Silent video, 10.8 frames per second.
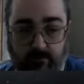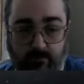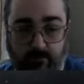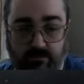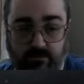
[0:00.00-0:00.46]

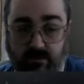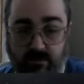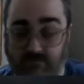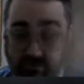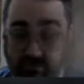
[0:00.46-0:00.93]
So I'm going to have
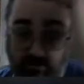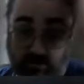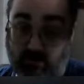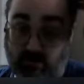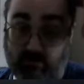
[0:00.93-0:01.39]
to do a
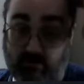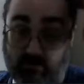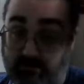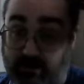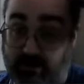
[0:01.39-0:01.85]
lot of
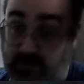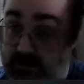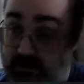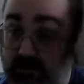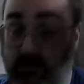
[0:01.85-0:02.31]

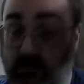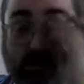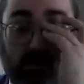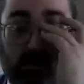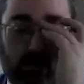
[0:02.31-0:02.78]
the
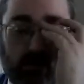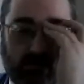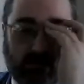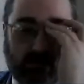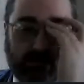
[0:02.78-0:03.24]

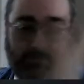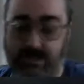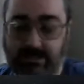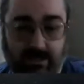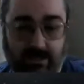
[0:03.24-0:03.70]
speed
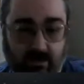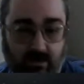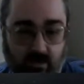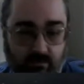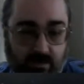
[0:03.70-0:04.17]
killing
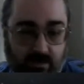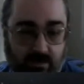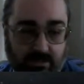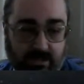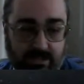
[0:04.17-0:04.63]
on my
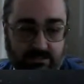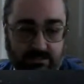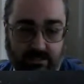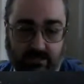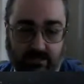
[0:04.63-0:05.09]

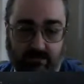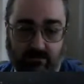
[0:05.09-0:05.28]
landing.